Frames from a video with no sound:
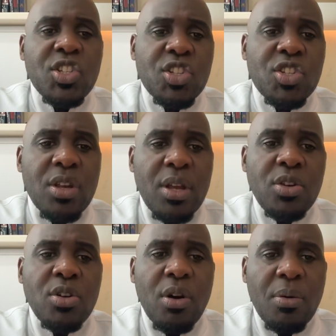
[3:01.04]

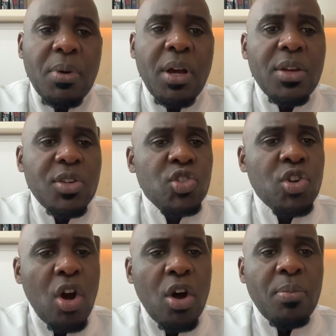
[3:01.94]

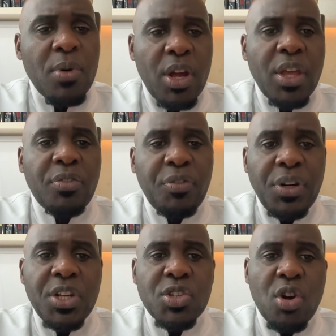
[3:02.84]
scope, a
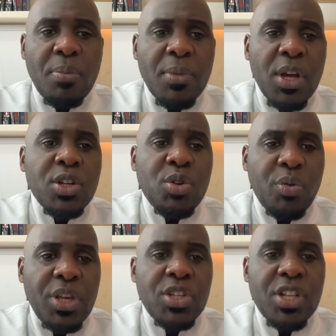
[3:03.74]
3D scope, to
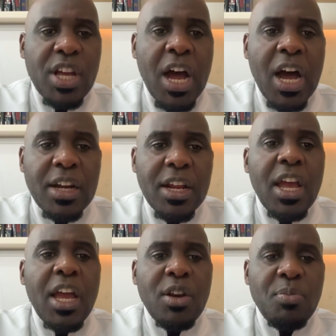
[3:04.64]
reach the heart
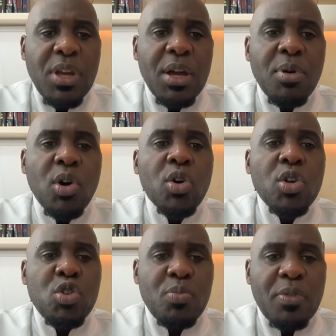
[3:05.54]
and be able
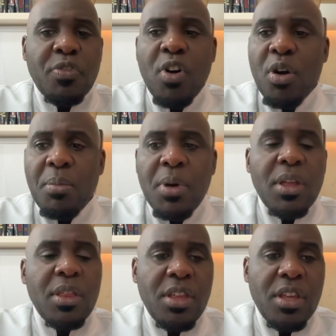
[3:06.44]
to perform
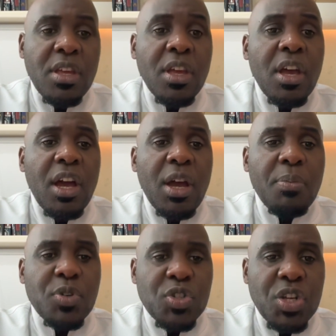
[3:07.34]
the
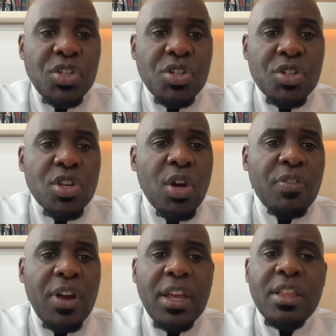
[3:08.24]
procedures
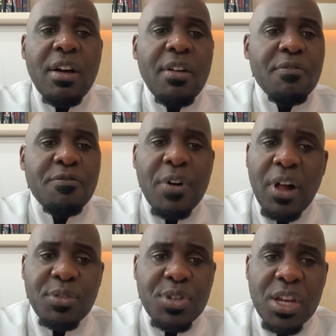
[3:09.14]
of either
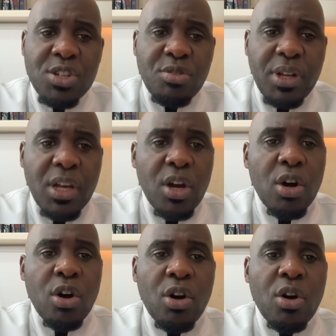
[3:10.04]
valve surgery
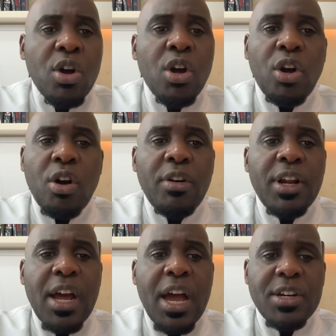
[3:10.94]
or
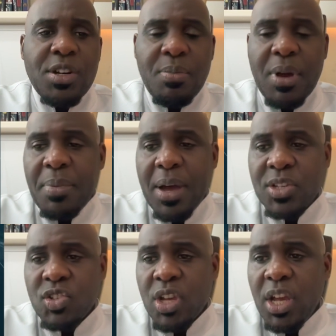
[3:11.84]
coronary artery
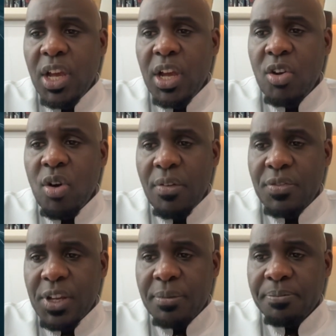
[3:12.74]
bypass
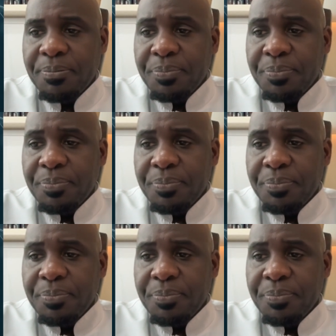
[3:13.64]
grafting.